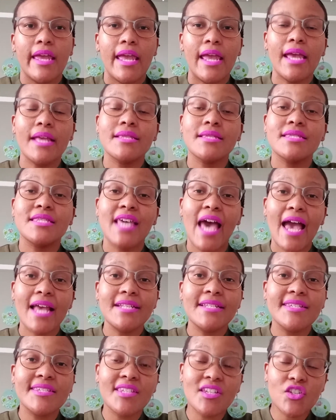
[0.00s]
In
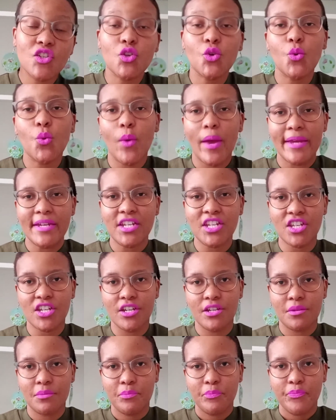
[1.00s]
that
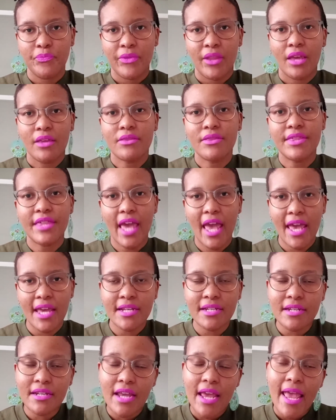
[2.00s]
situation,
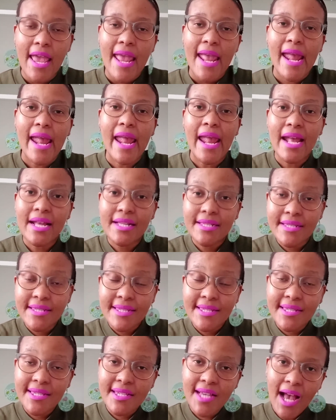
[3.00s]
then
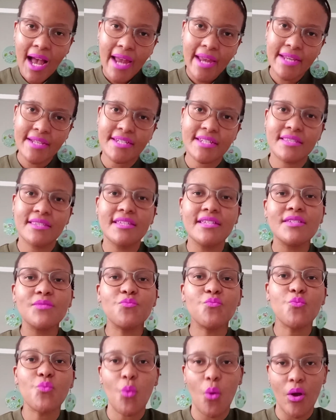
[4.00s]
inside this
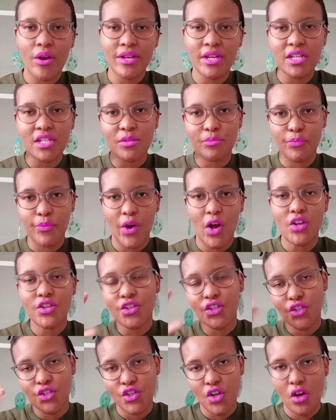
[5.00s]
mortgage
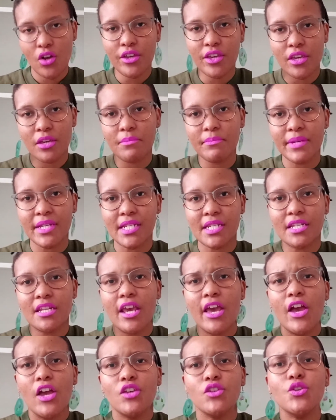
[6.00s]
bond document,
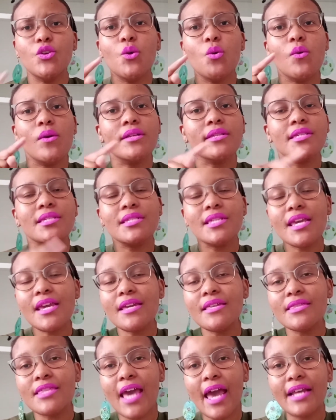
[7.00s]
you will
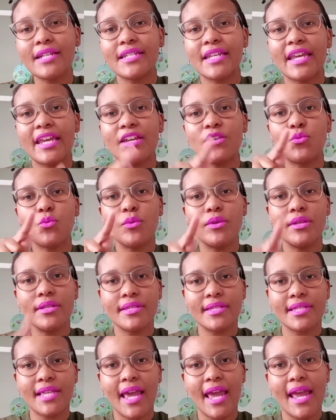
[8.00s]
see that it will
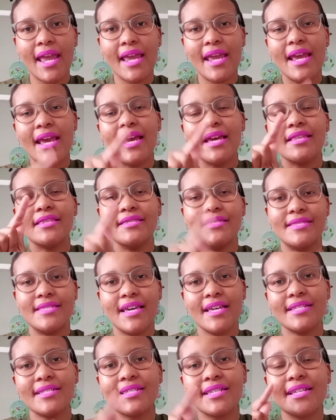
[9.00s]
say
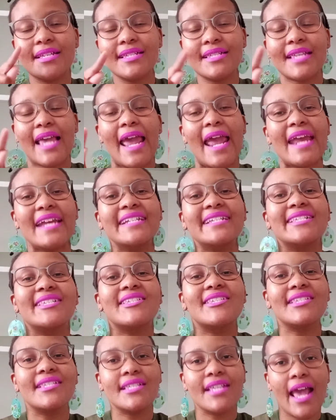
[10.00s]
this is a
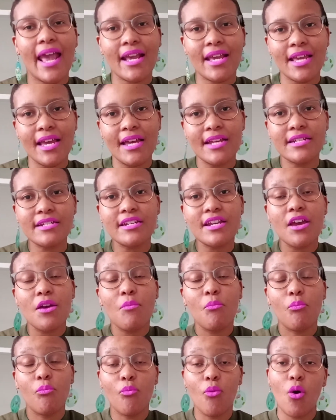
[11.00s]
second
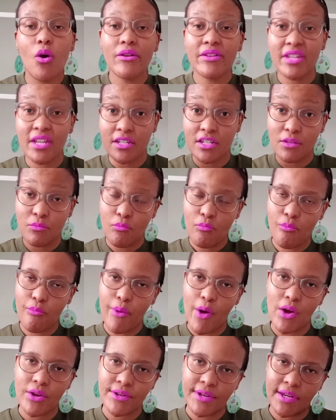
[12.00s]
mortgage
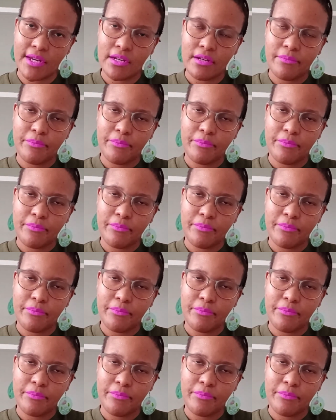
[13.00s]
bond.